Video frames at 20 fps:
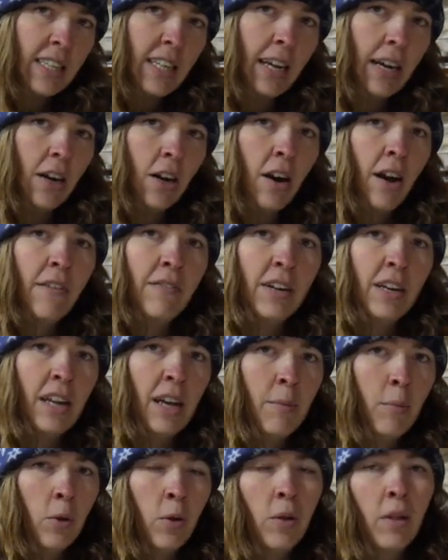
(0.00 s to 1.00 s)
layer of
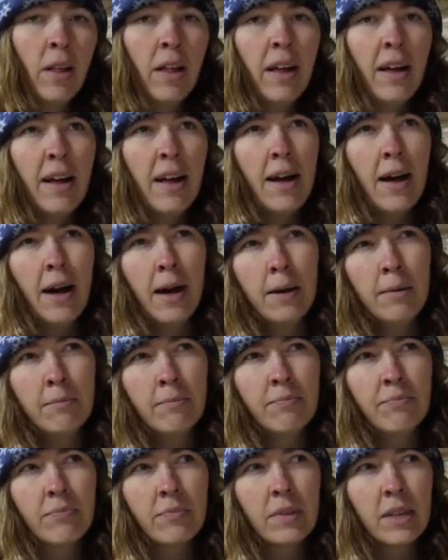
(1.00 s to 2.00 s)
enamel,
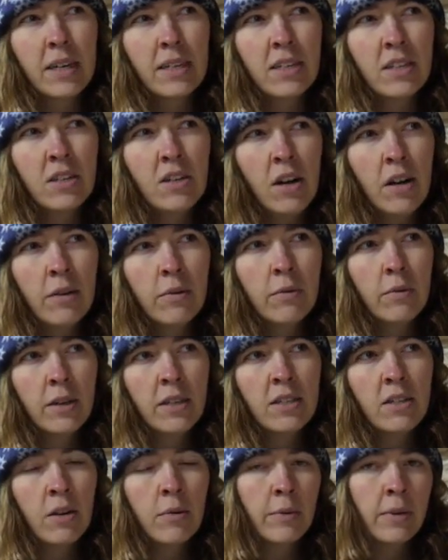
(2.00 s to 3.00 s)
um, it's not
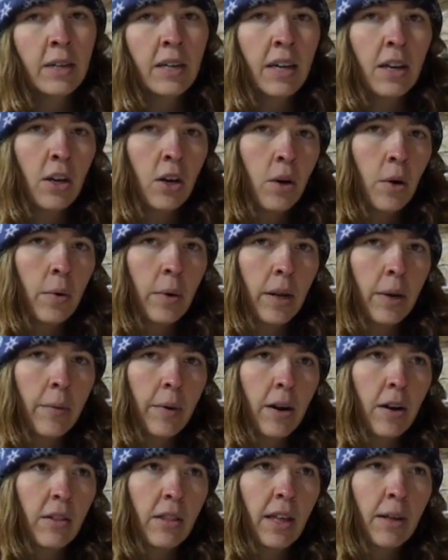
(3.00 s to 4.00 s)
it's not really going to go
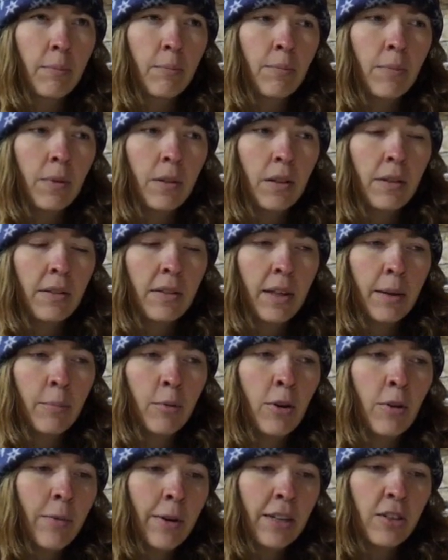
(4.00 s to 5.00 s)
anywhere. They they
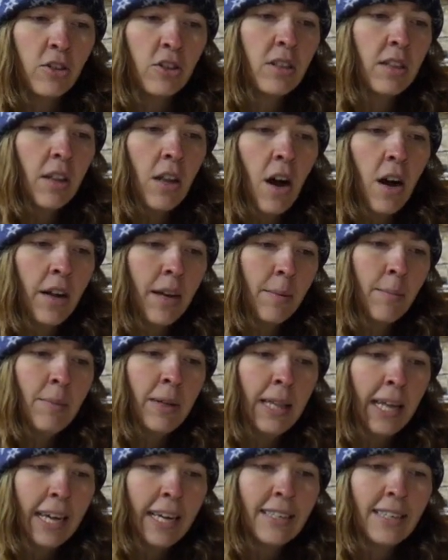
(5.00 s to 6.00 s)
pretty well just lock in
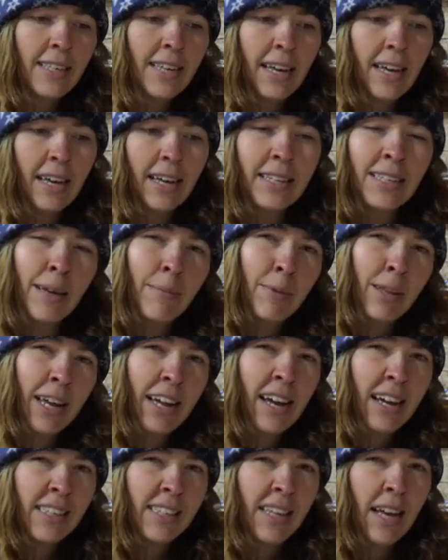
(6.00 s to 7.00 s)
place, except
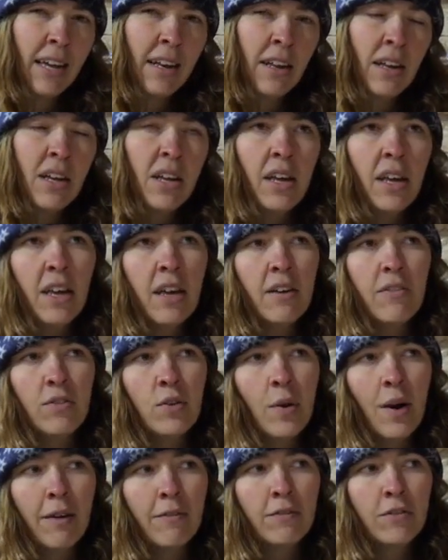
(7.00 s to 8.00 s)
like I said, if
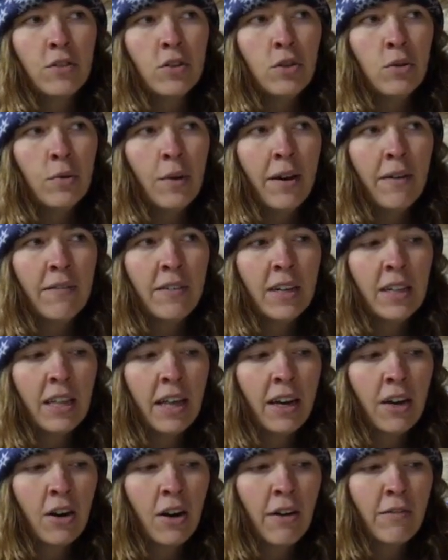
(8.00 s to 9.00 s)
you have too heavy a
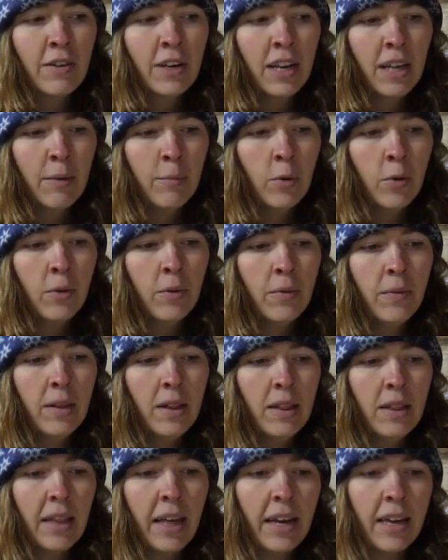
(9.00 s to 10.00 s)
layer of enamel,
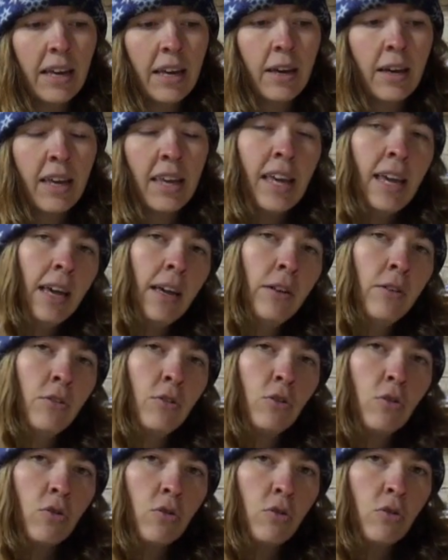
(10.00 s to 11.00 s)
like it
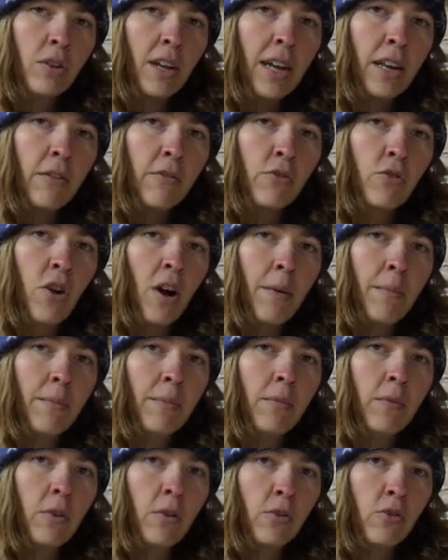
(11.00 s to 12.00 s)
can kind of drop
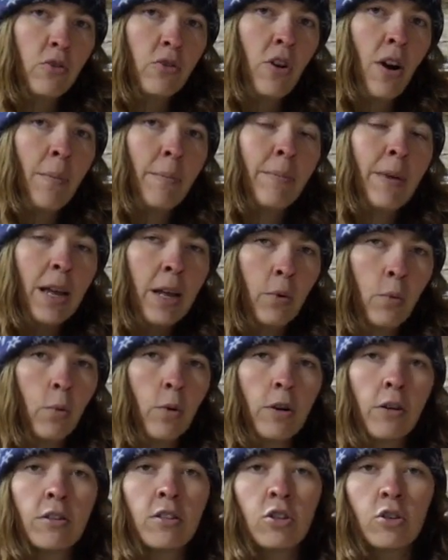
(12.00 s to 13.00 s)
drop
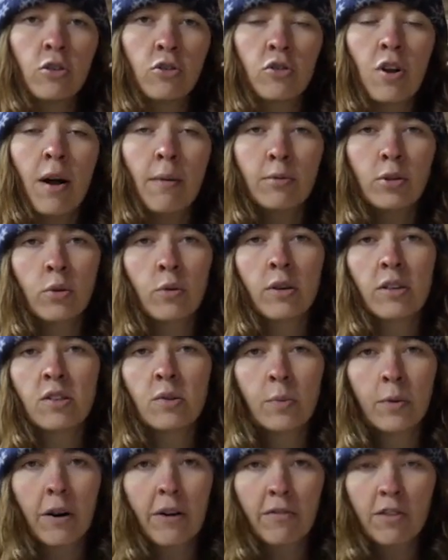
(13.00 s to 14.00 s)
inwards or drop towards
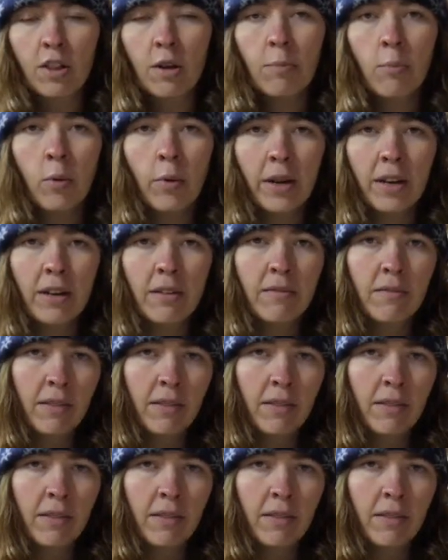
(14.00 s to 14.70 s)
wherever the point